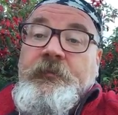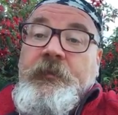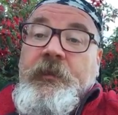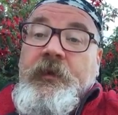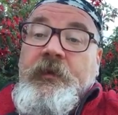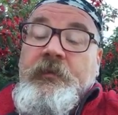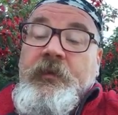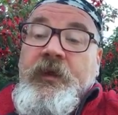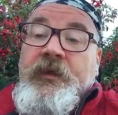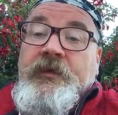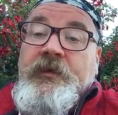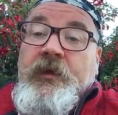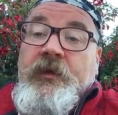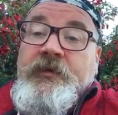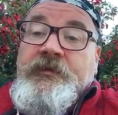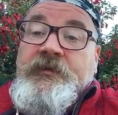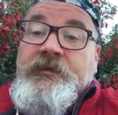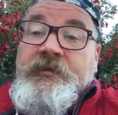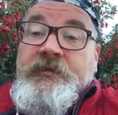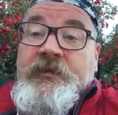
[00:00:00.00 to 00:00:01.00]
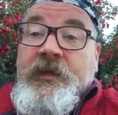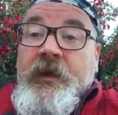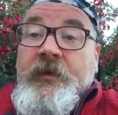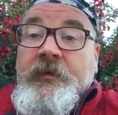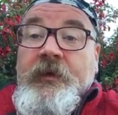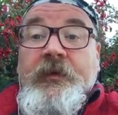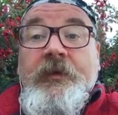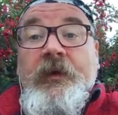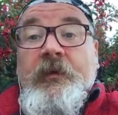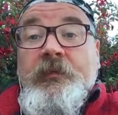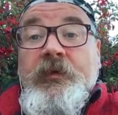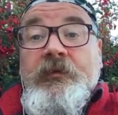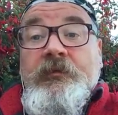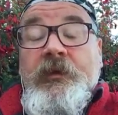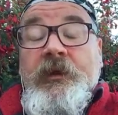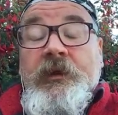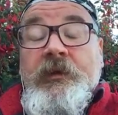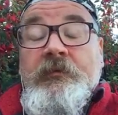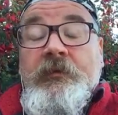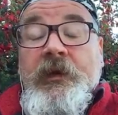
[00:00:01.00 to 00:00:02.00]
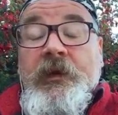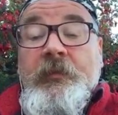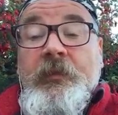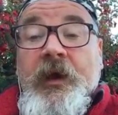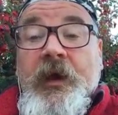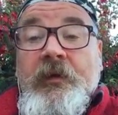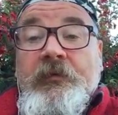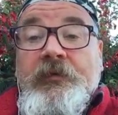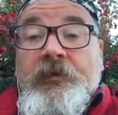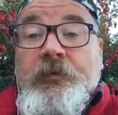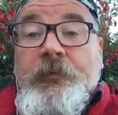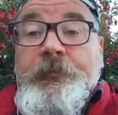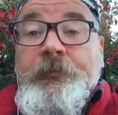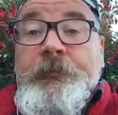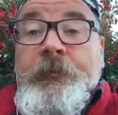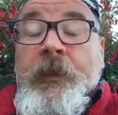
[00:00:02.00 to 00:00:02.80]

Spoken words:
methodology that's out there, that'd be really, really powerful.